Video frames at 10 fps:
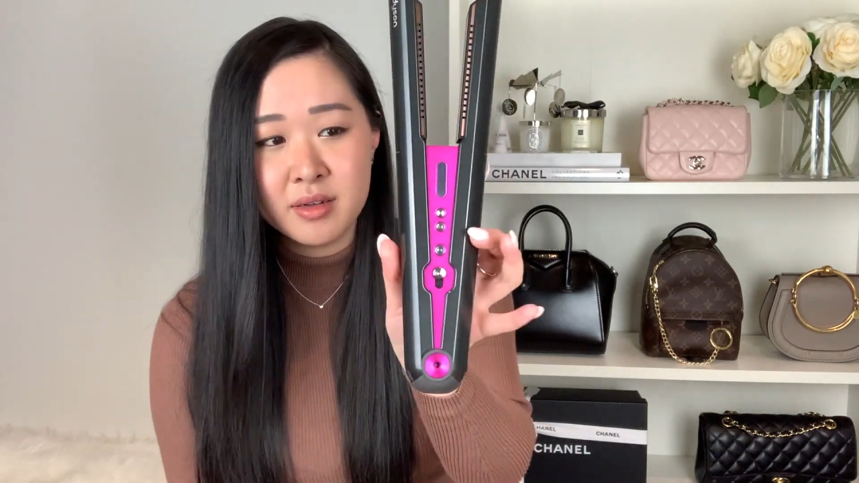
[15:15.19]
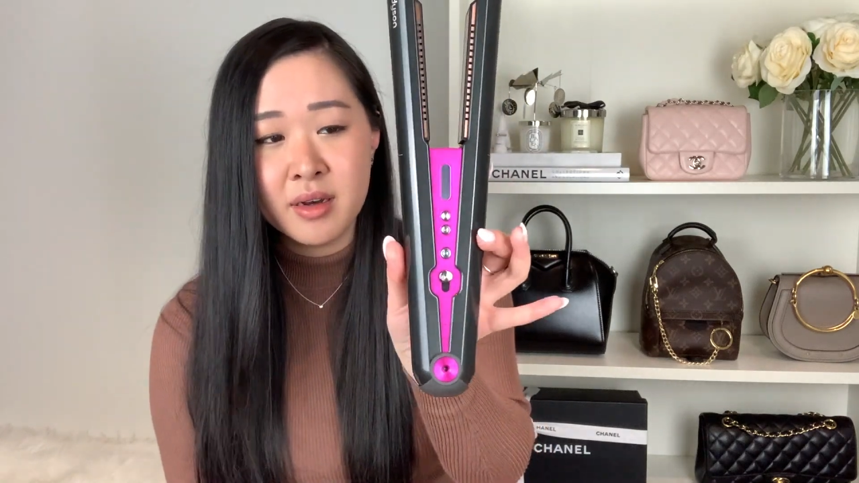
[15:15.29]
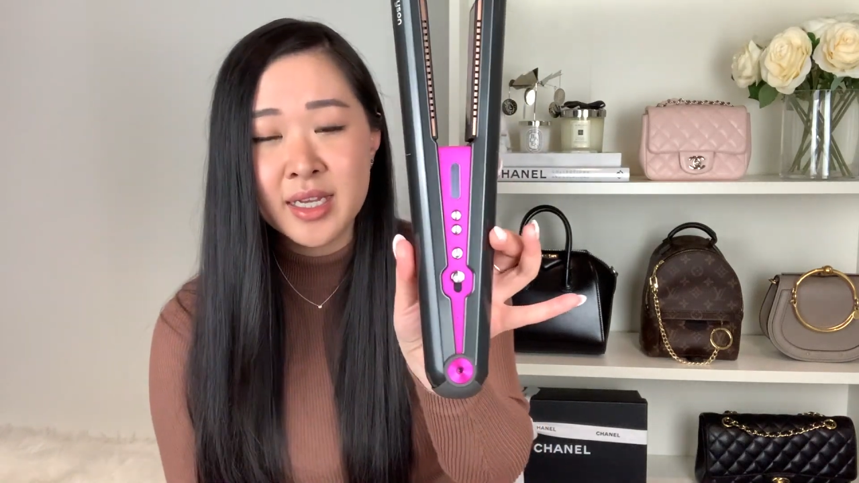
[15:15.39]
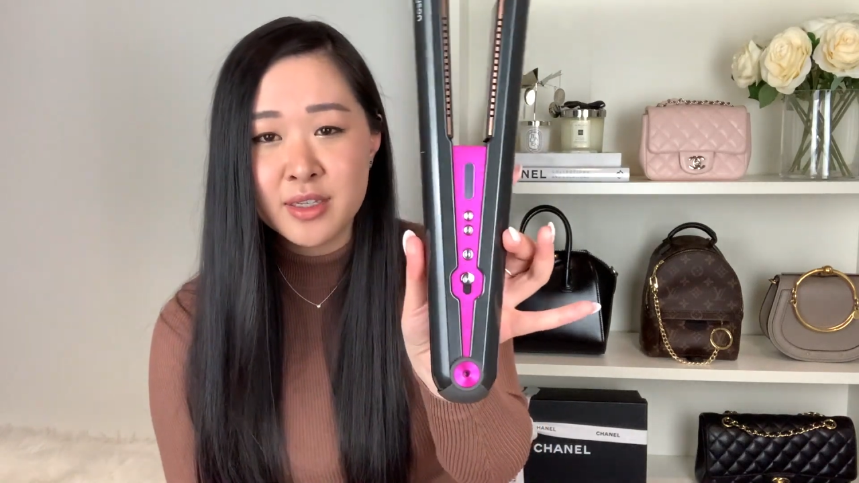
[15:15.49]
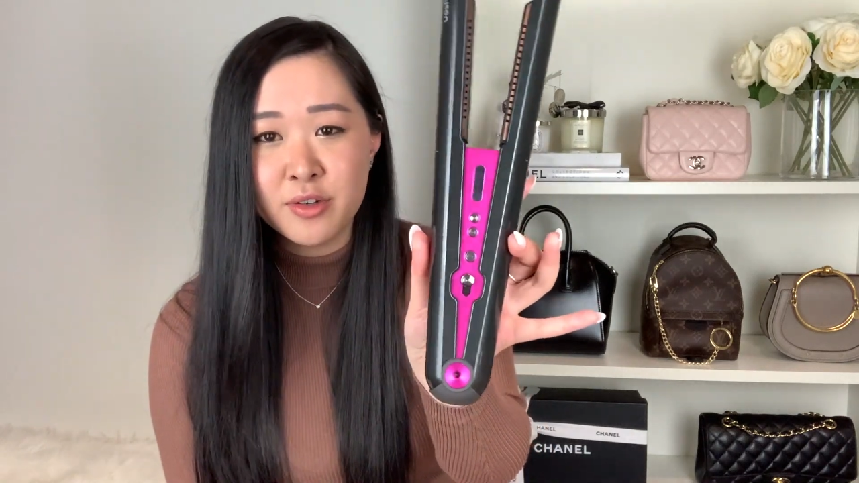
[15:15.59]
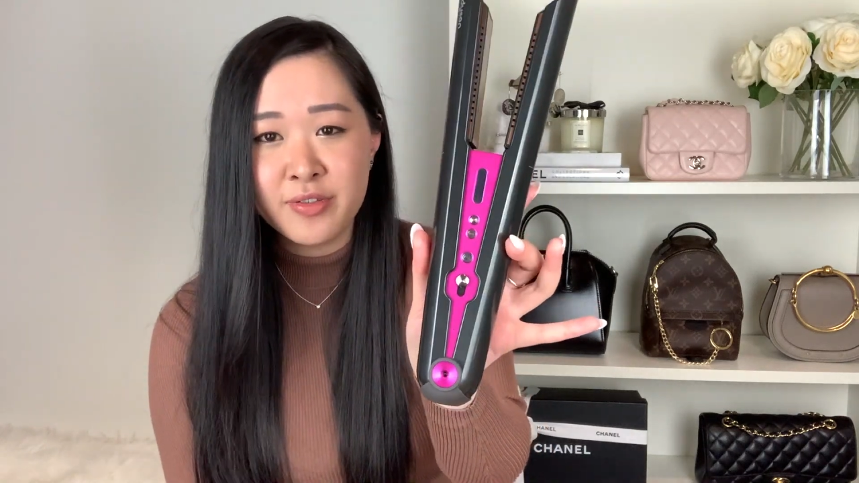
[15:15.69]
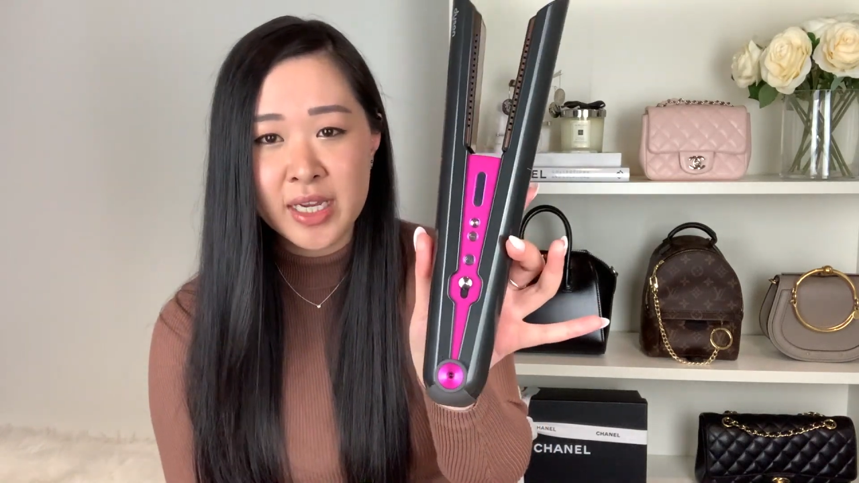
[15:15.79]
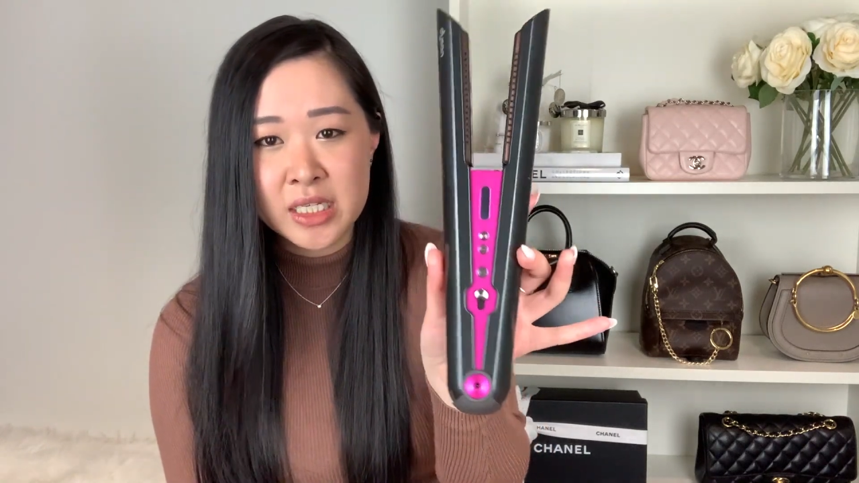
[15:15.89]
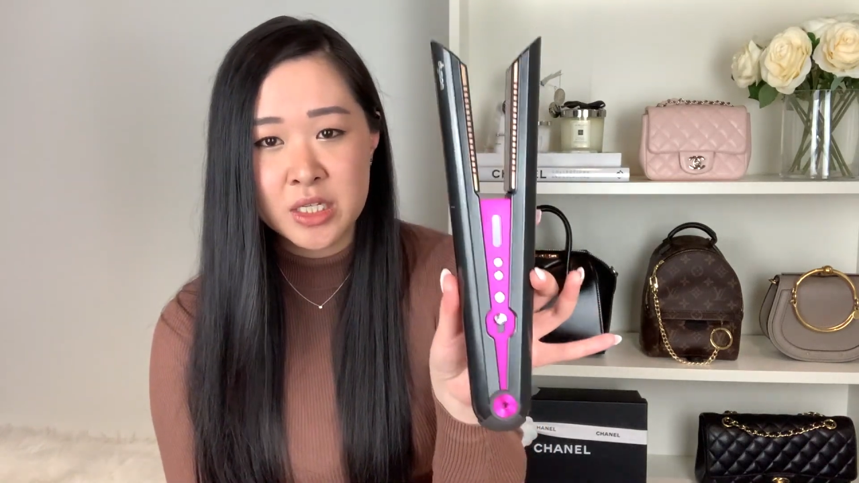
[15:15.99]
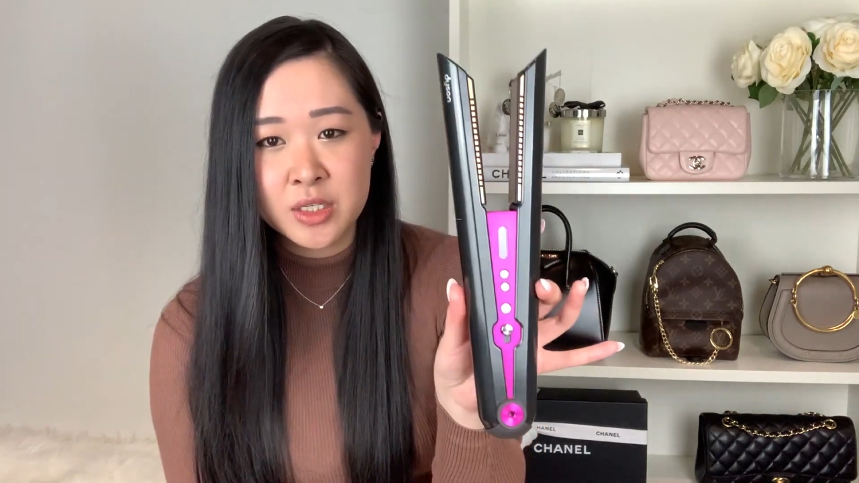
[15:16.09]
nice little
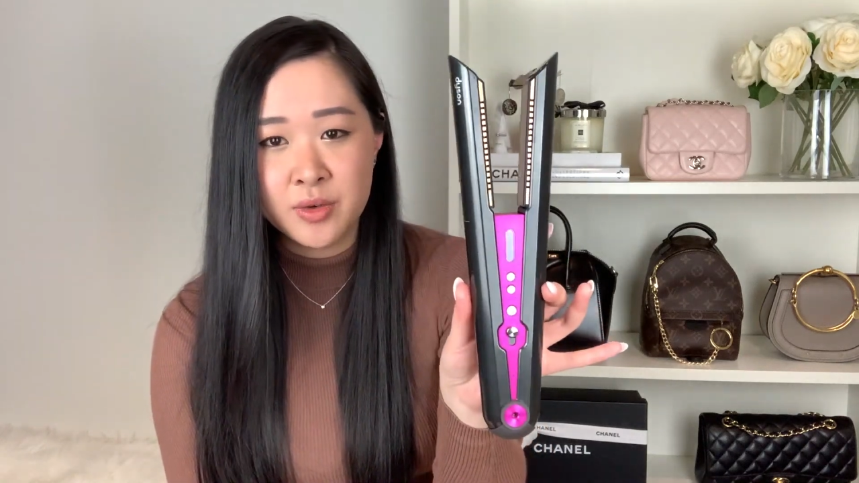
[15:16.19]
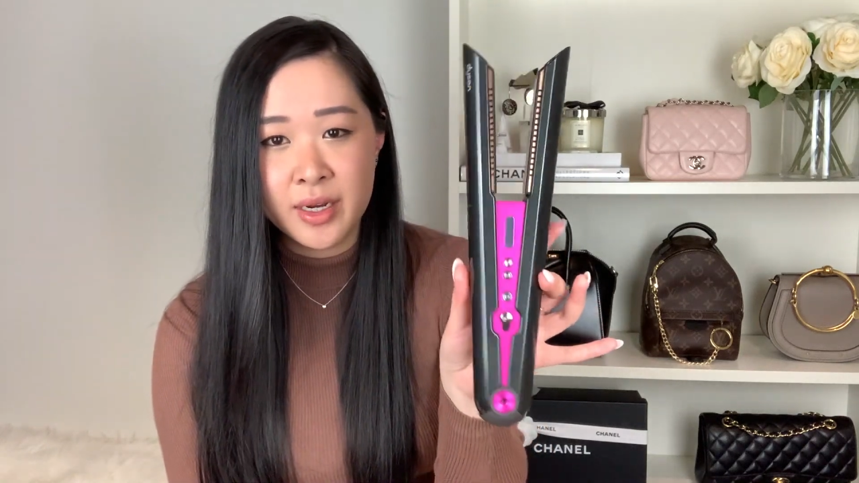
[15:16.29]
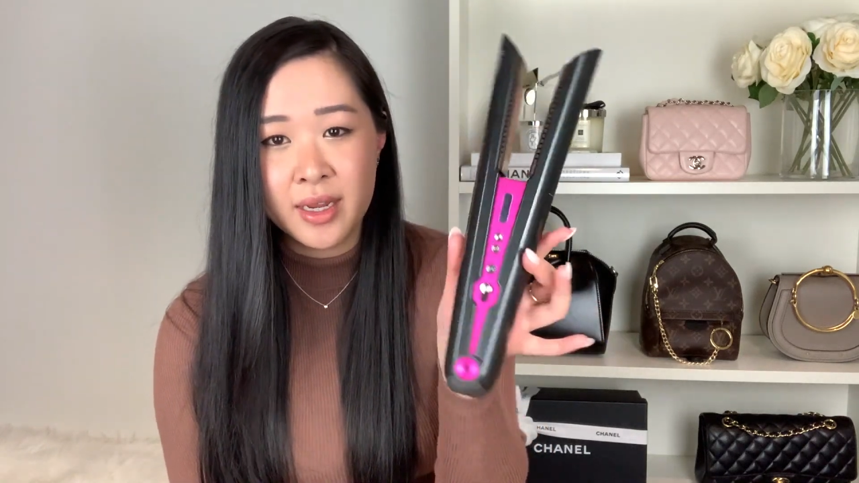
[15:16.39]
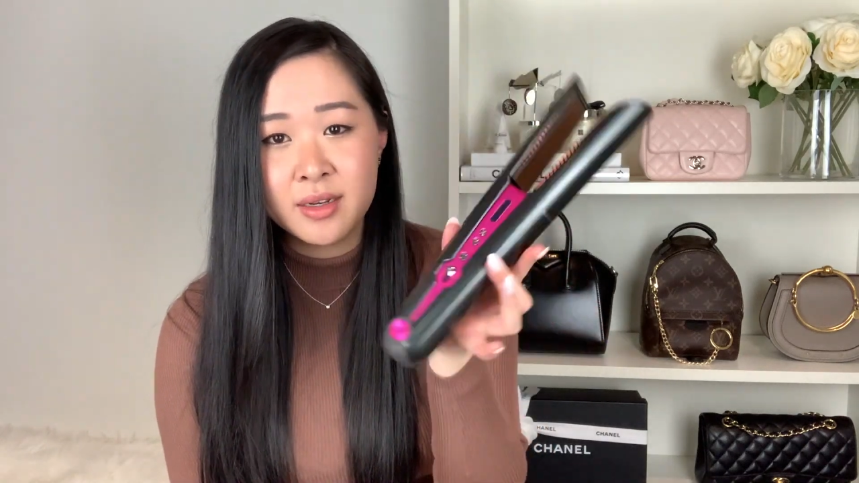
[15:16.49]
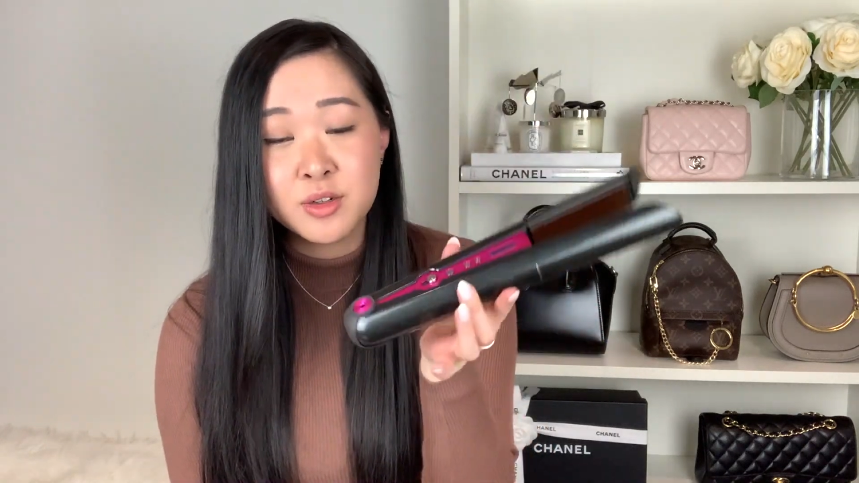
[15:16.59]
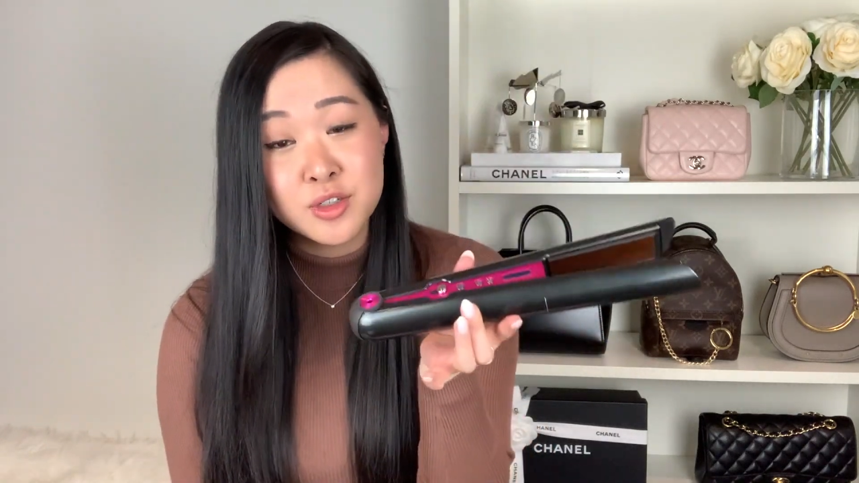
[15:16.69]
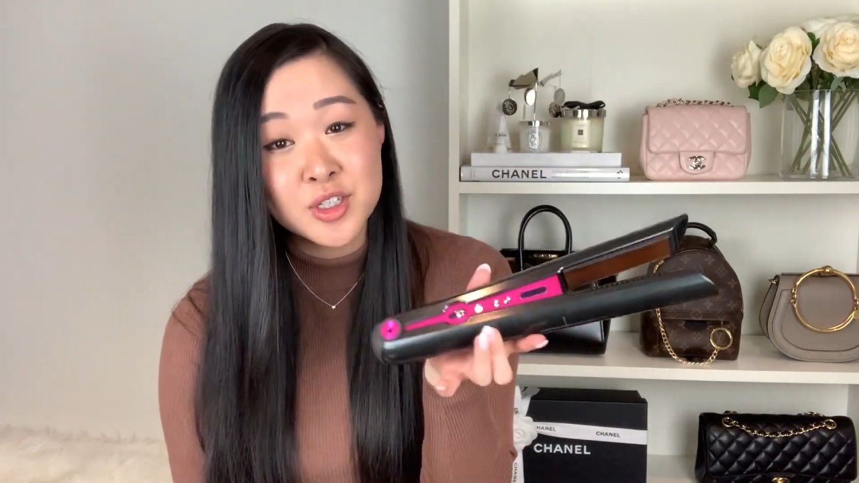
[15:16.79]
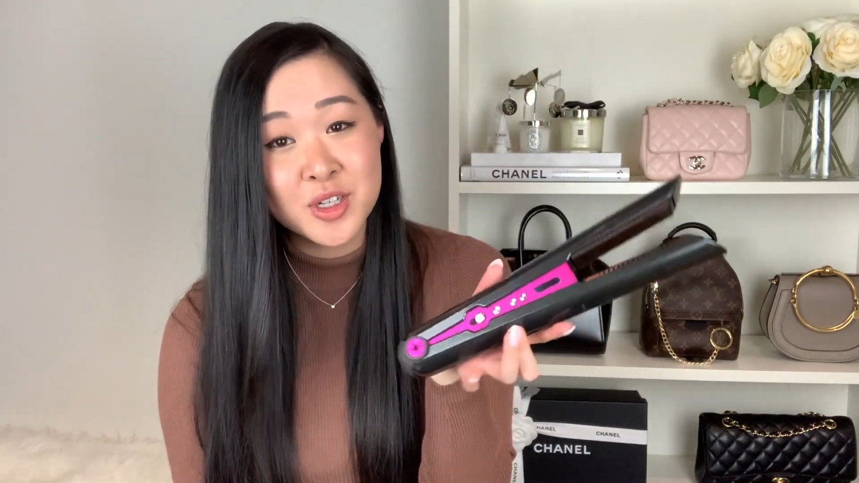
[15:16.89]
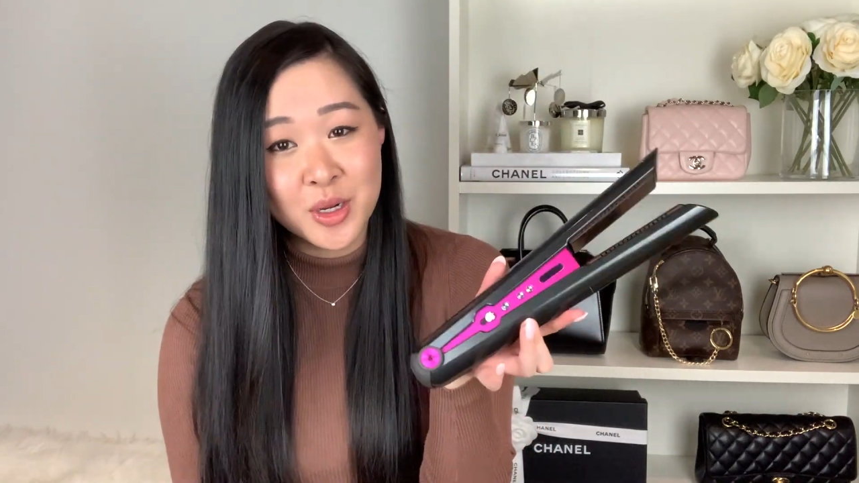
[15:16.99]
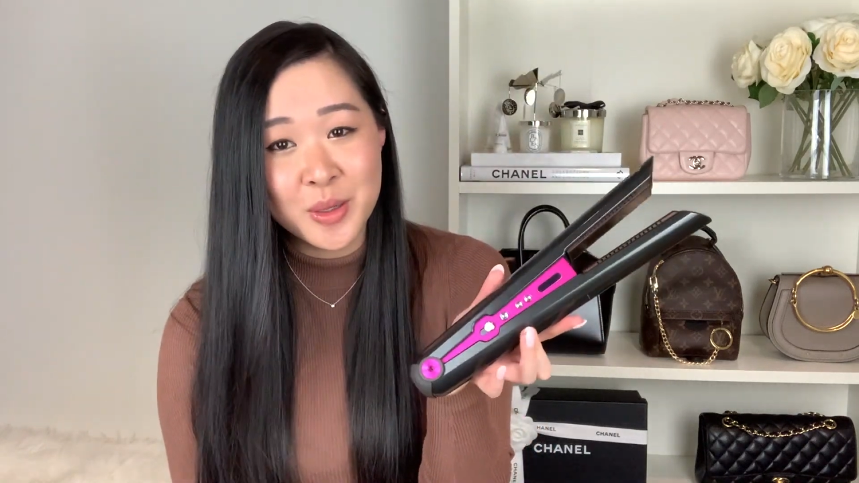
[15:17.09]
feature to it and good to
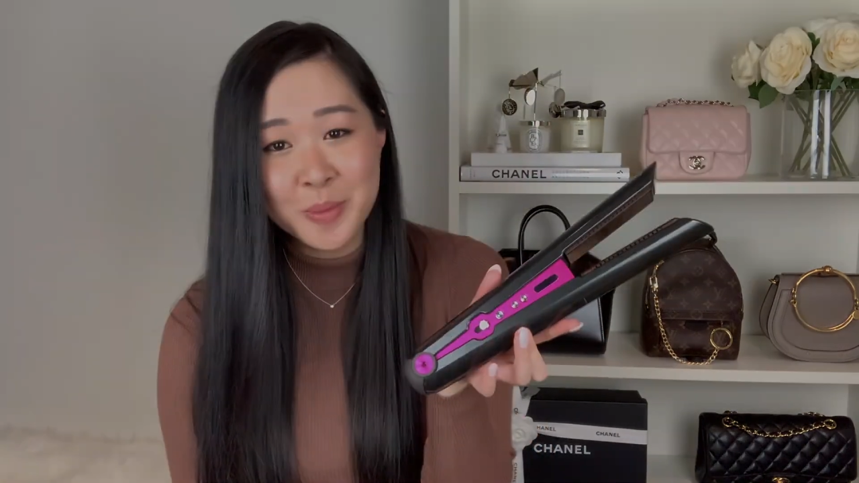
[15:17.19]
know.